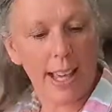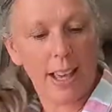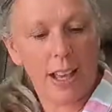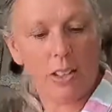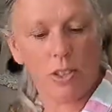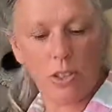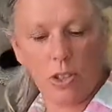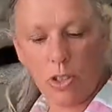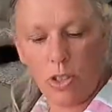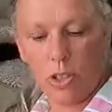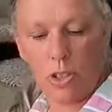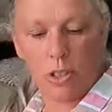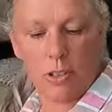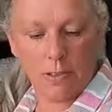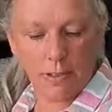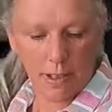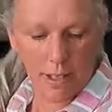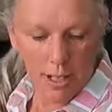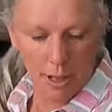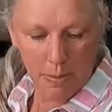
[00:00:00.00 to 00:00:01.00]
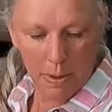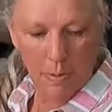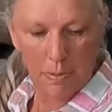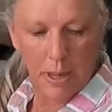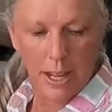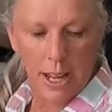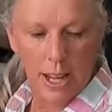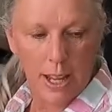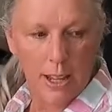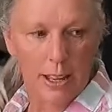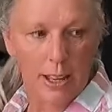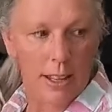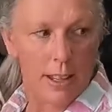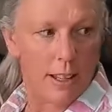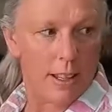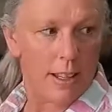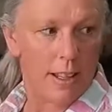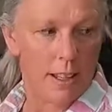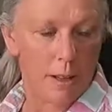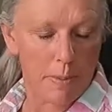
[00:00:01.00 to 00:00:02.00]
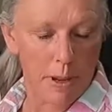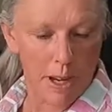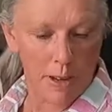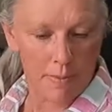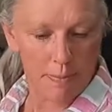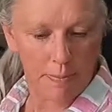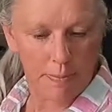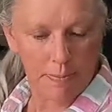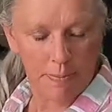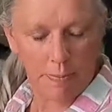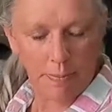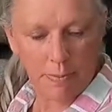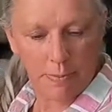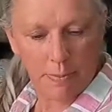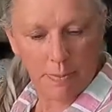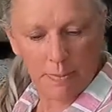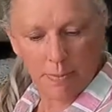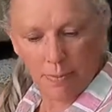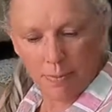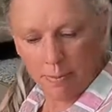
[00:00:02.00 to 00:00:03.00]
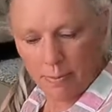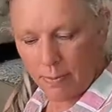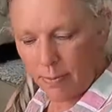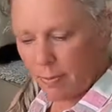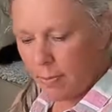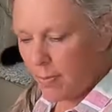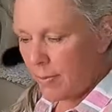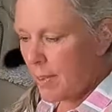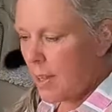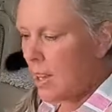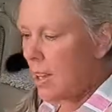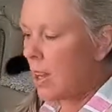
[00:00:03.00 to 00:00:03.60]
Chaos, your turn. Come on, buddy. Come on.